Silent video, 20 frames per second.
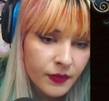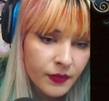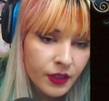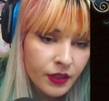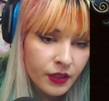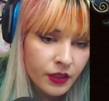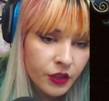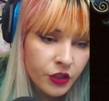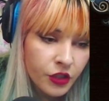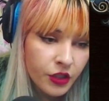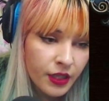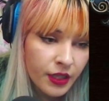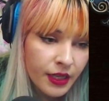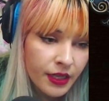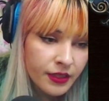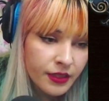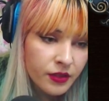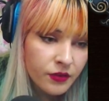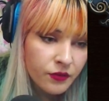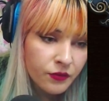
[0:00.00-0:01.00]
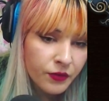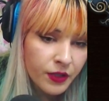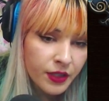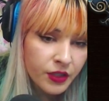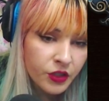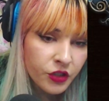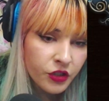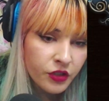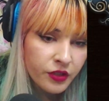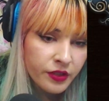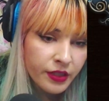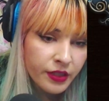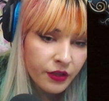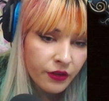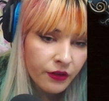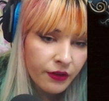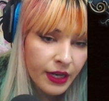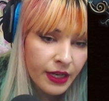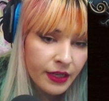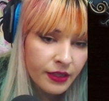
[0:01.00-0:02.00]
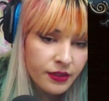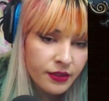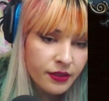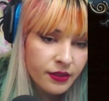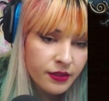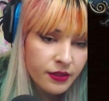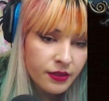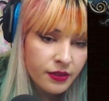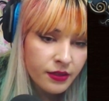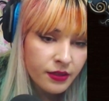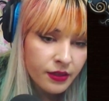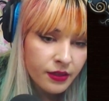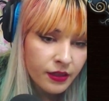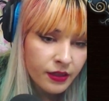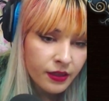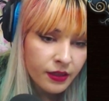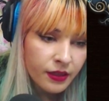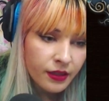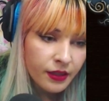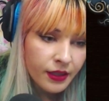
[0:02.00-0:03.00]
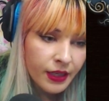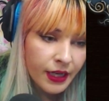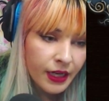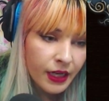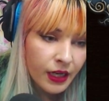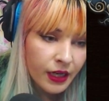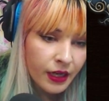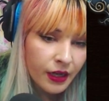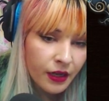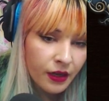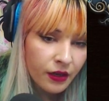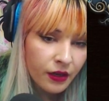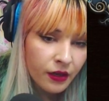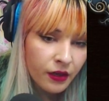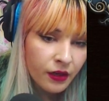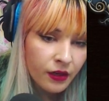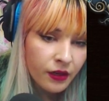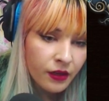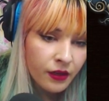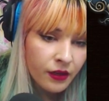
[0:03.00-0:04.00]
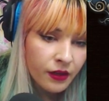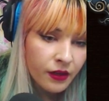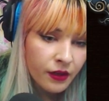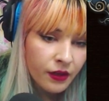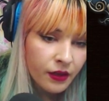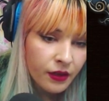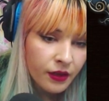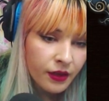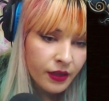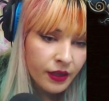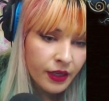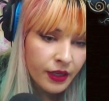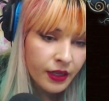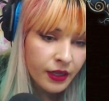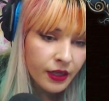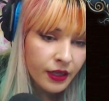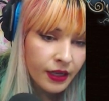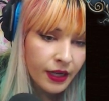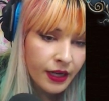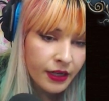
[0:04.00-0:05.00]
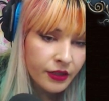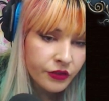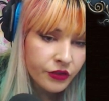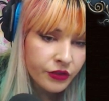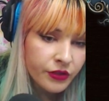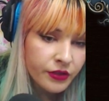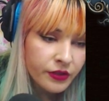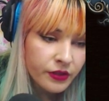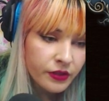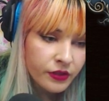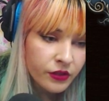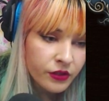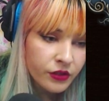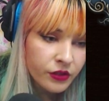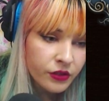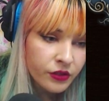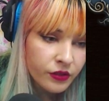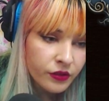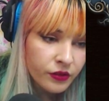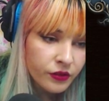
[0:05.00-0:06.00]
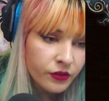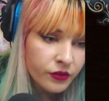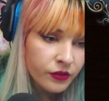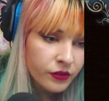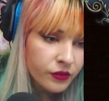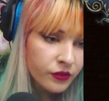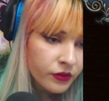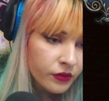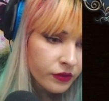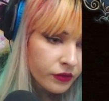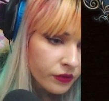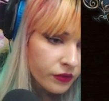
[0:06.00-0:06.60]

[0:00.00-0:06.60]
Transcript: She has French cigarettes, hair, and an actress's shoes.